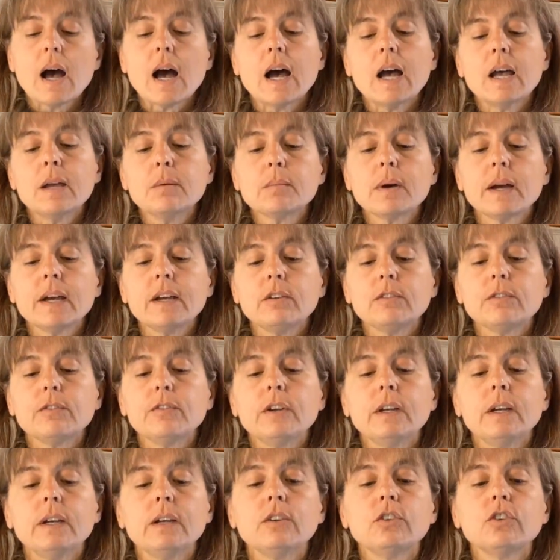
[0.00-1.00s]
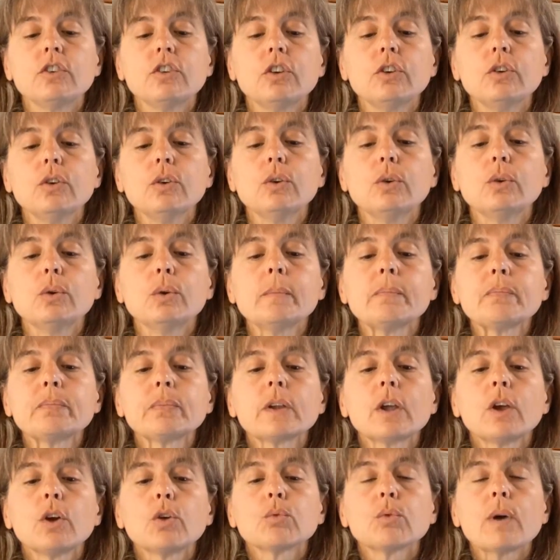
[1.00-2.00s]
I might feed two
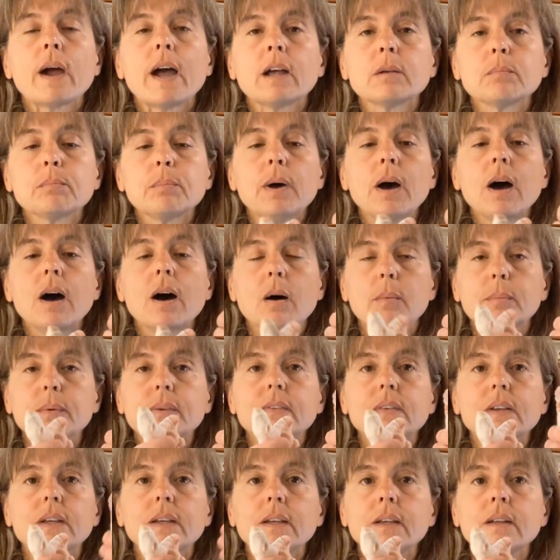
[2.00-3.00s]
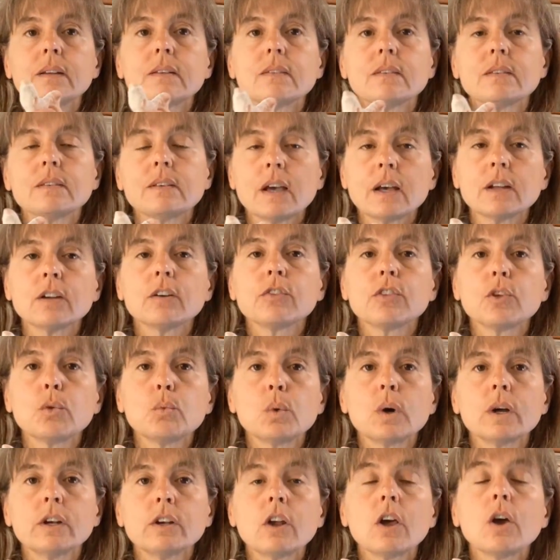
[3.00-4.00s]
rat pups instead of the
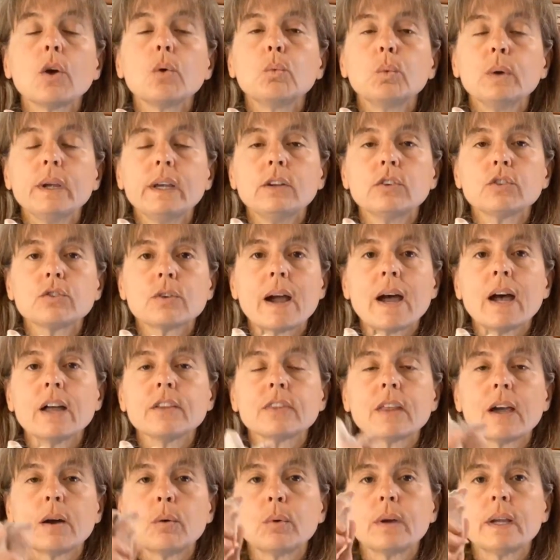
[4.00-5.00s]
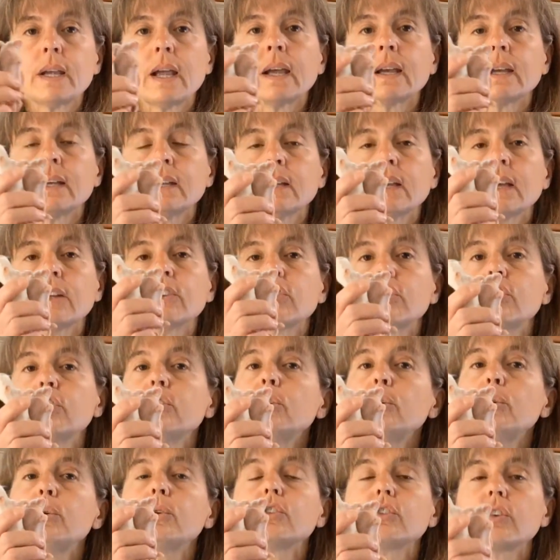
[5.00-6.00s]
one weaned rat. That way I can get
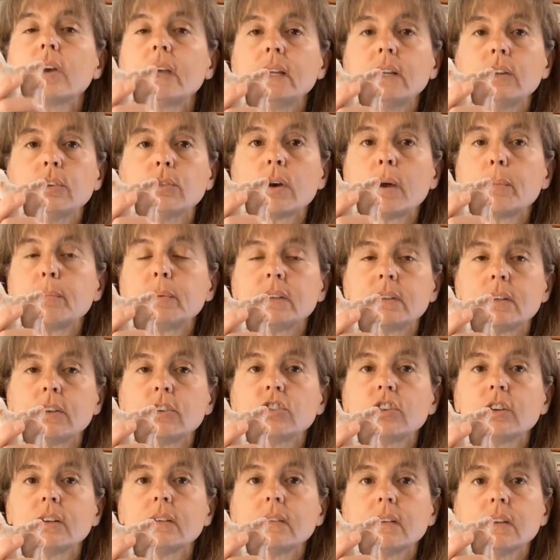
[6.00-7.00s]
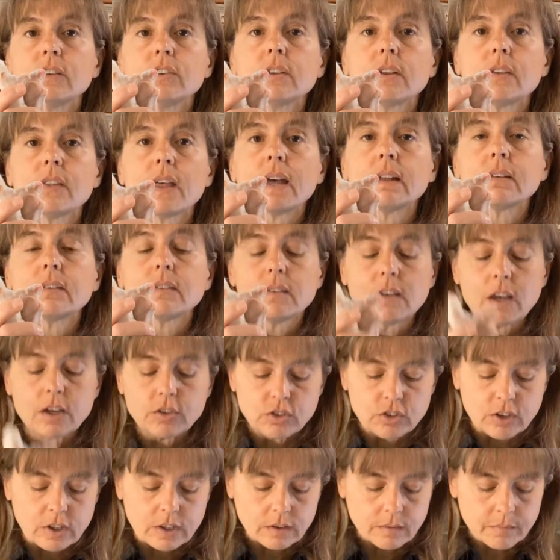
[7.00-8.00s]
two training repetitions into that
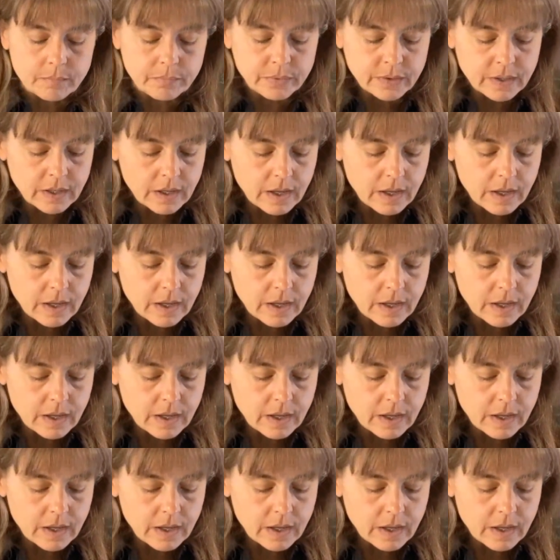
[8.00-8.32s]
session.